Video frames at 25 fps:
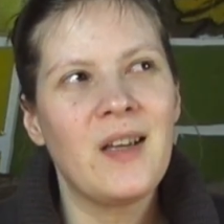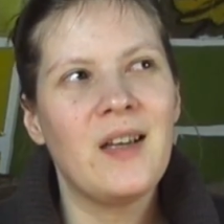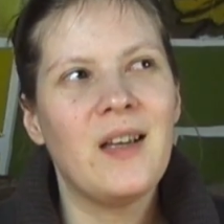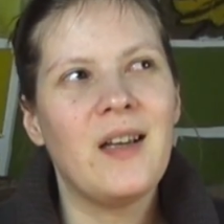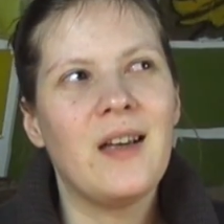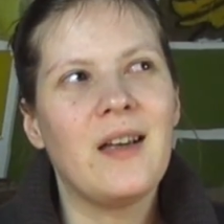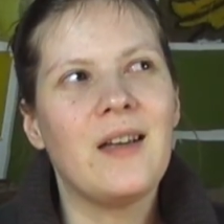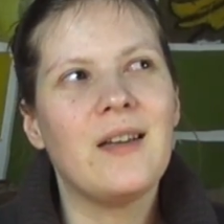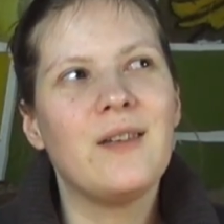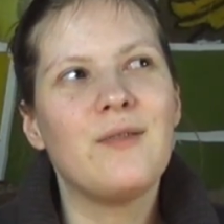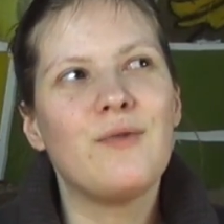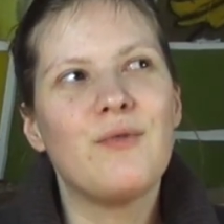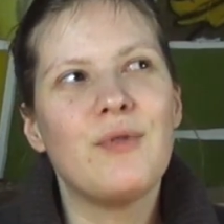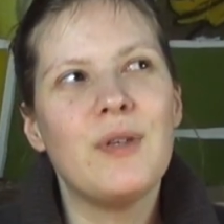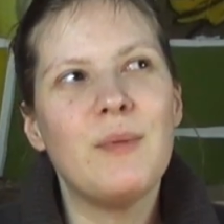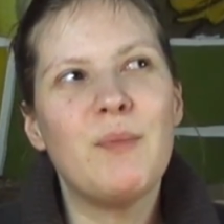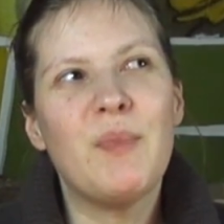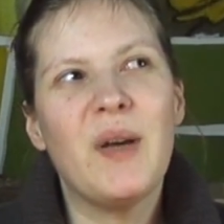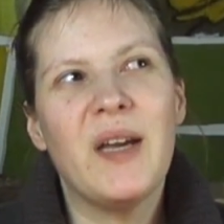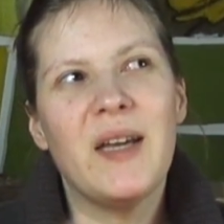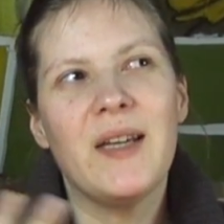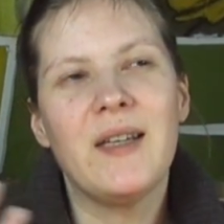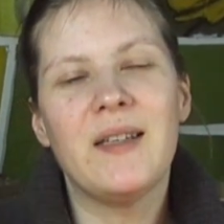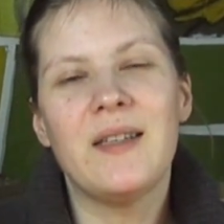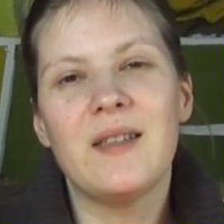and
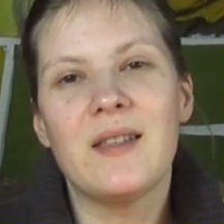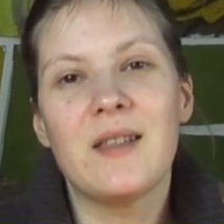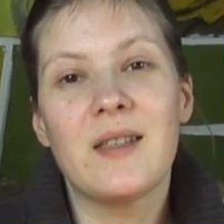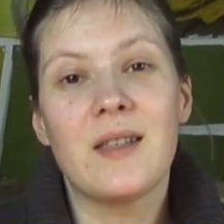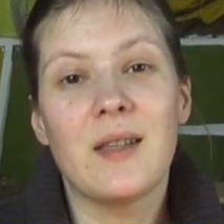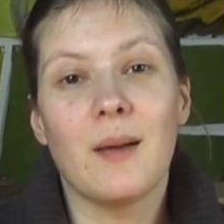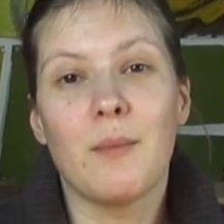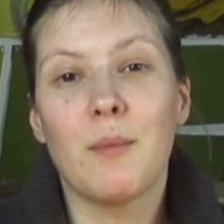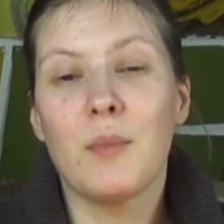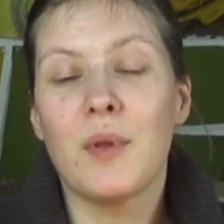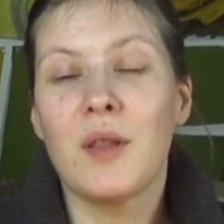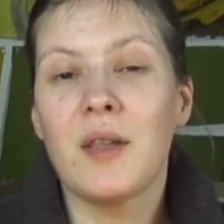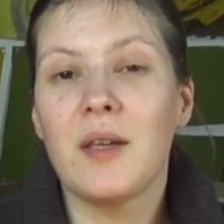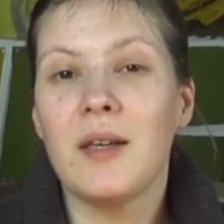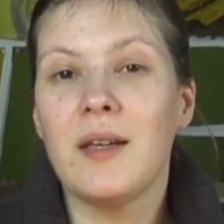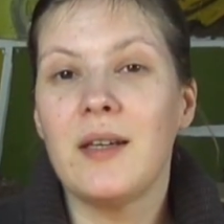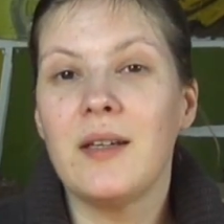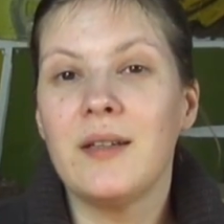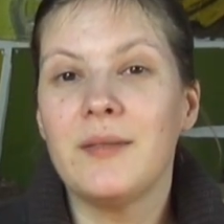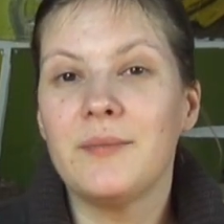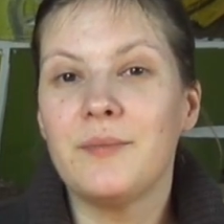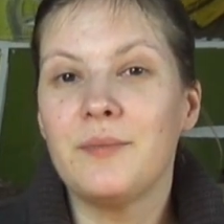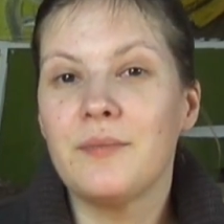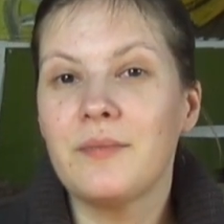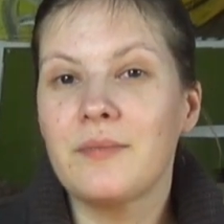repaint
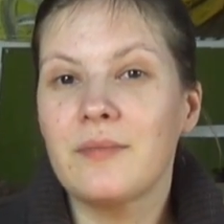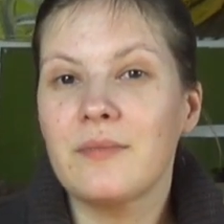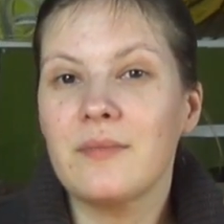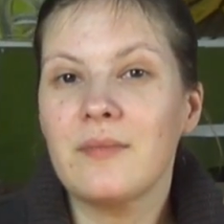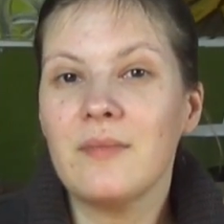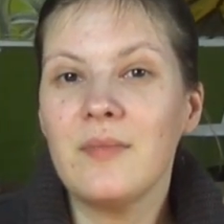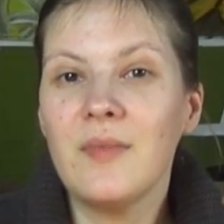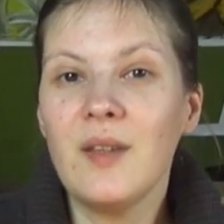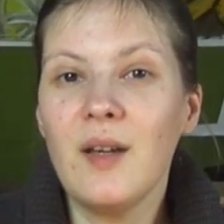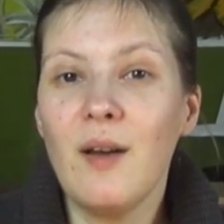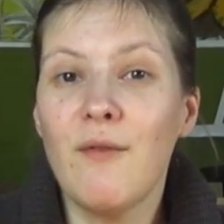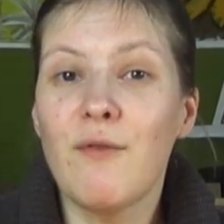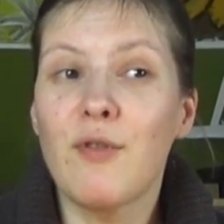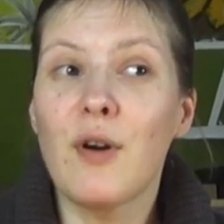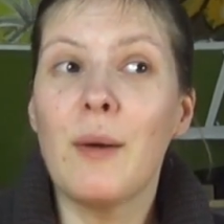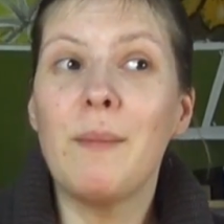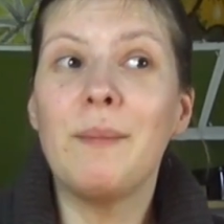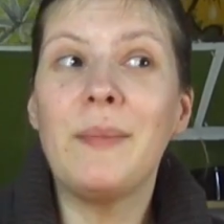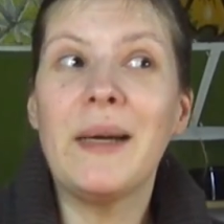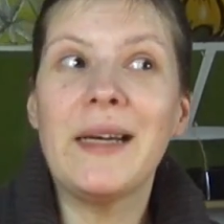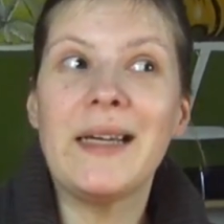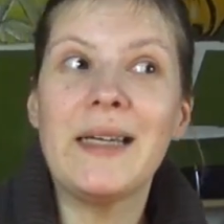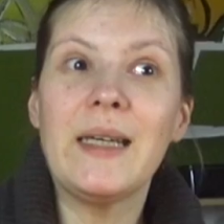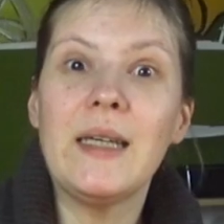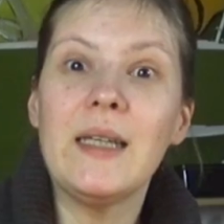something
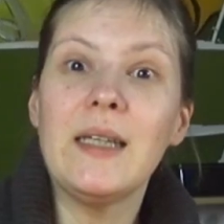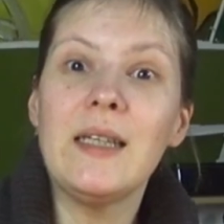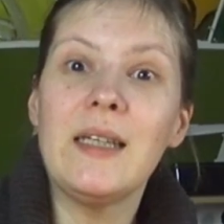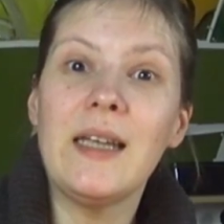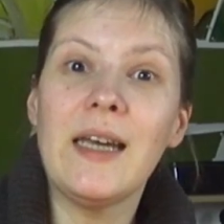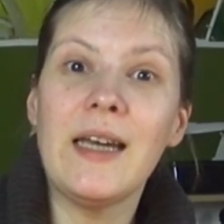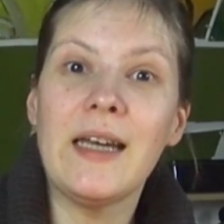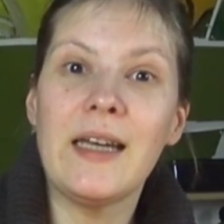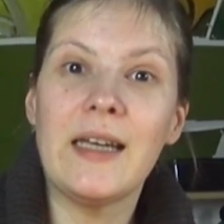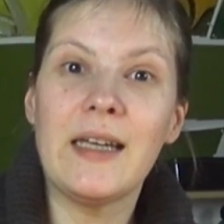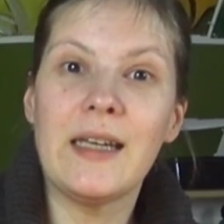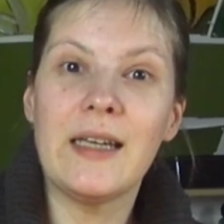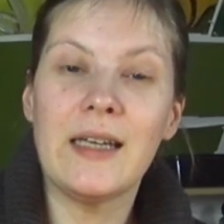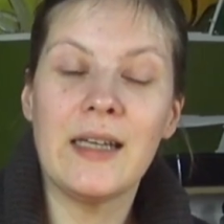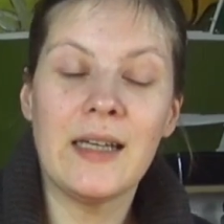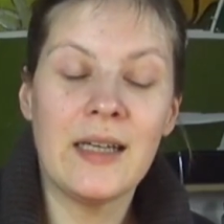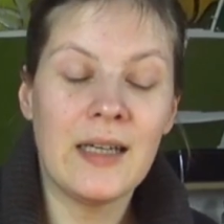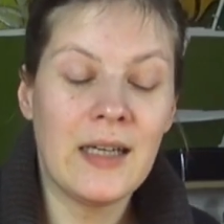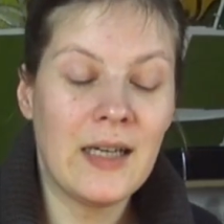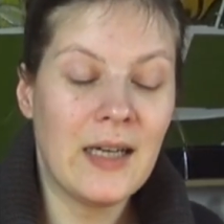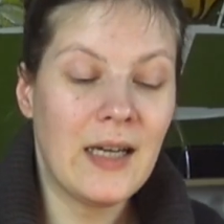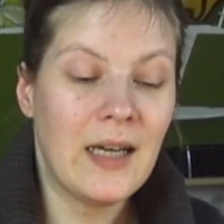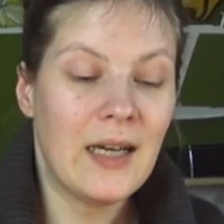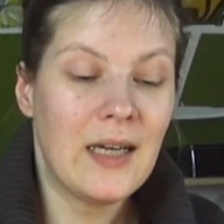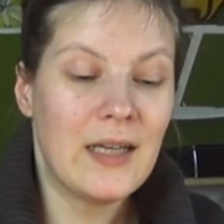from back in the day.
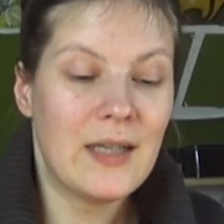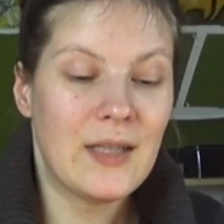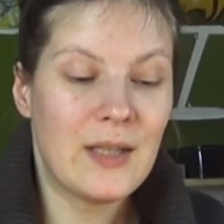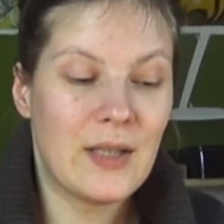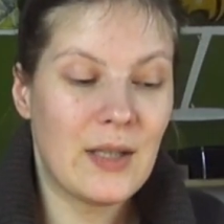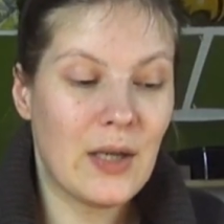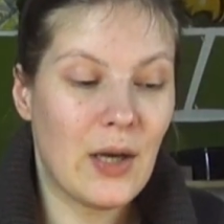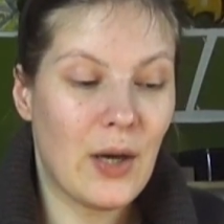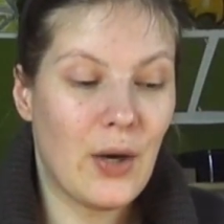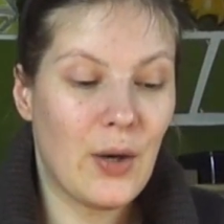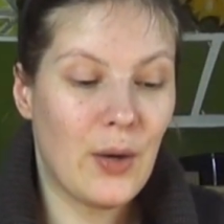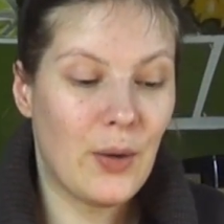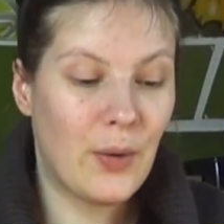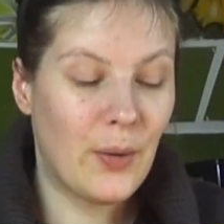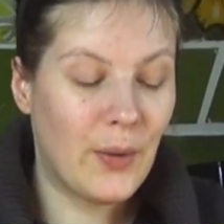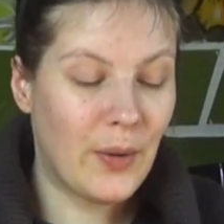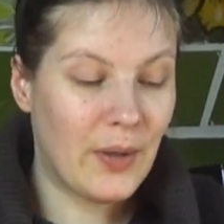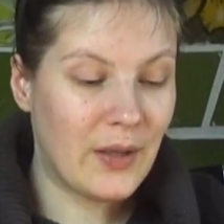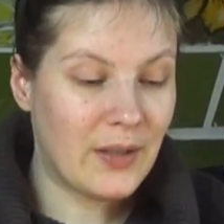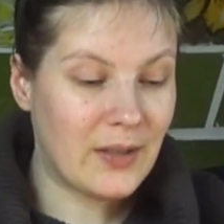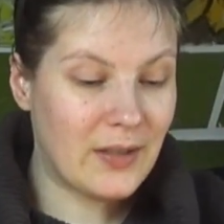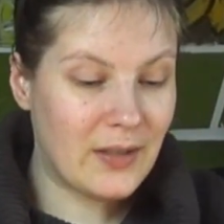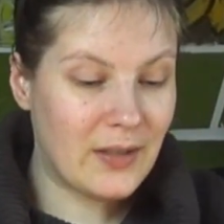So